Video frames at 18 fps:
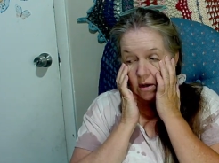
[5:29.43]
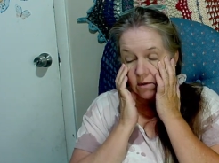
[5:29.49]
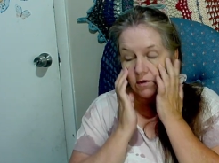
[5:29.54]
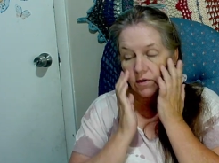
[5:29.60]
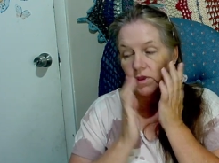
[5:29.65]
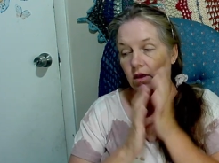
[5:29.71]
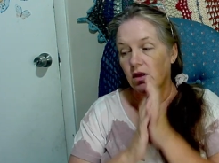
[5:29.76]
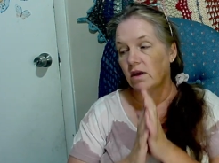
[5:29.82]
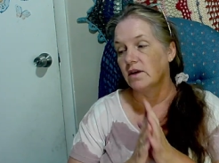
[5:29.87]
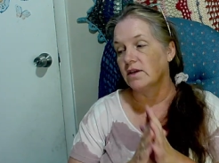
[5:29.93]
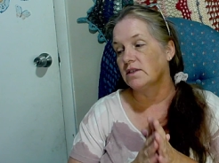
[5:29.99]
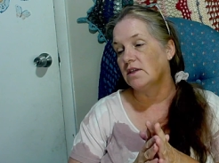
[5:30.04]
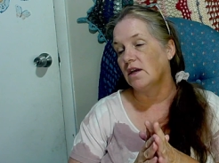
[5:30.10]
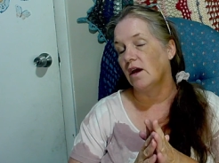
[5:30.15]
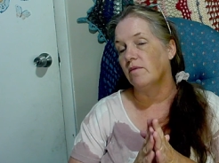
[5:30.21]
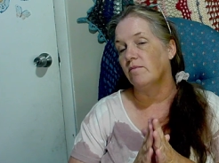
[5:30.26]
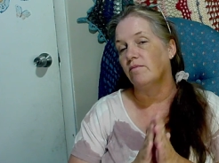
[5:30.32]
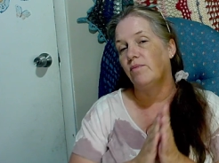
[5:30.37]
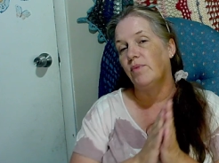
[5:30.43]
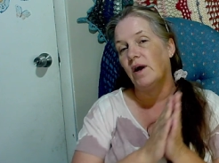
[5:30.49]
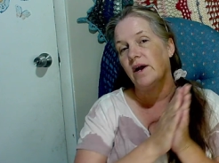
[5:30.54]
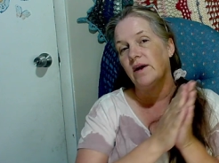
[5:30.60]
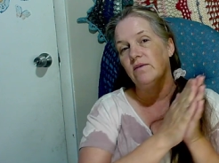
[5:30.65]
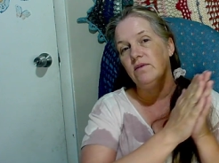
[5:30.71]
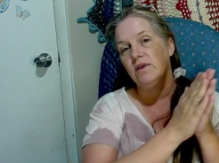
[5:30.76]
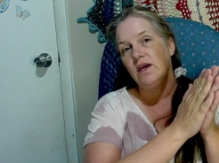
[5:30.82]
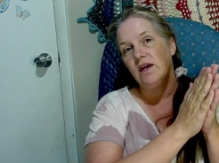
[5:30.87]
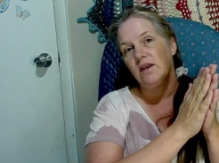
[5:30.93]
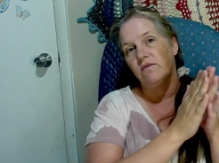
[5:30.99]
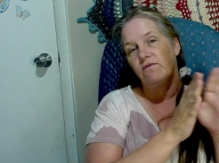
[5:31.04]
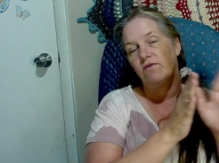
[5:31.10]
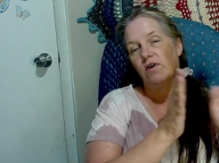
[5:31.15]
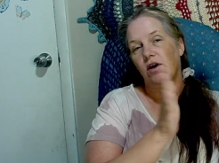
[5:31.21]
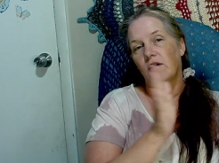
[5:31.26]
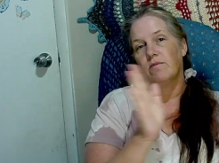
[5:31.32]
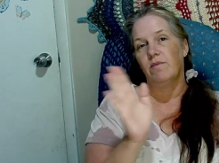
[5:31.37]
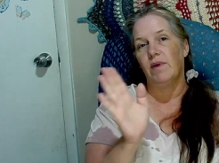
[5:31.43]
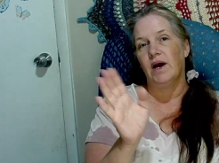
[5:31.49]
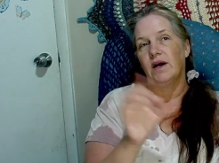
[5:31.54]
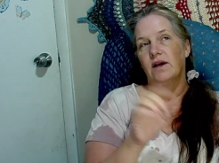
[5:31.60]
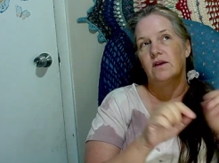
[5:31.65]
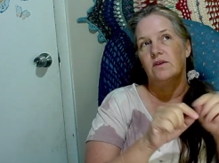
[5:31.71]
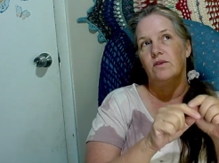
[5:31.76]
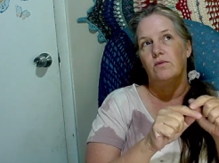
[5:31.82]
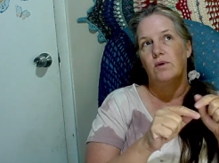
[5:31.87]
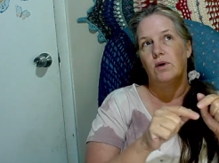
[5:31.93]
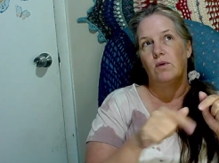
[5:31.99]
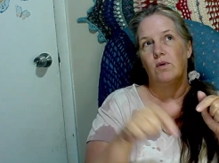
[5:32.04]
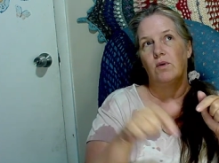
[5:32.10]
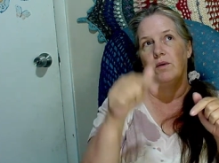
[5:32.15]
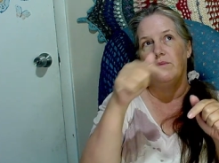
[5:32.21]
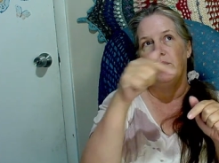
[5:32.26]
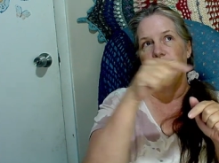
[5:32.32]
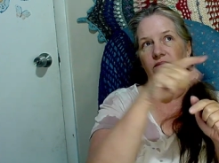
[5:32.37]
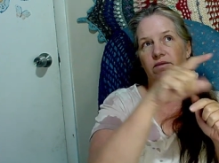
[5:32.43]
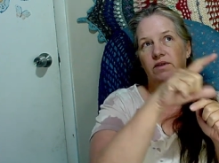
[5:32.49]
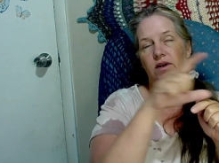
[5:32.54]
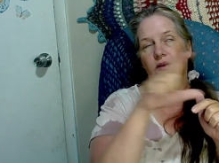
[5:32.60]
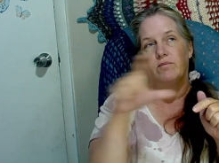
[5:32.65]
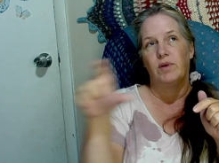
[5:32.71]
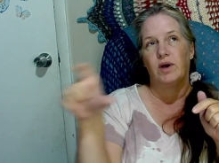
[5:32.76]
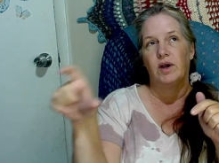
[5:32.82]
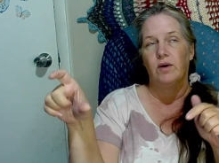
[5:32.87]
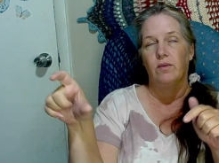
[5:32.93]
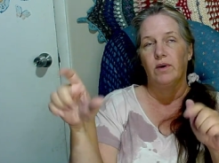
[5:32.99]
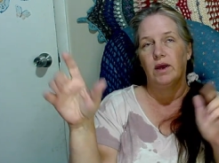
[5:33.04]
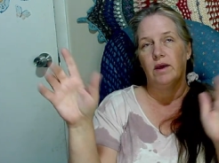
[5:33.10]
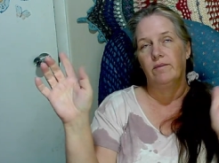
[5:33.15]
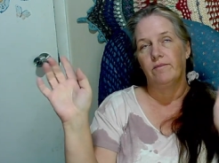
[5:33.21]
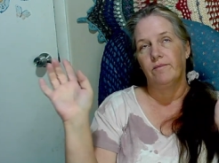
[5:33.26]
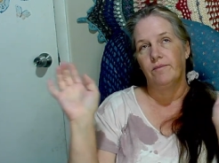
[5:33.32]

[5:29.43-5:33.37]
for the longest time, but I only had to frog back the row above it partway.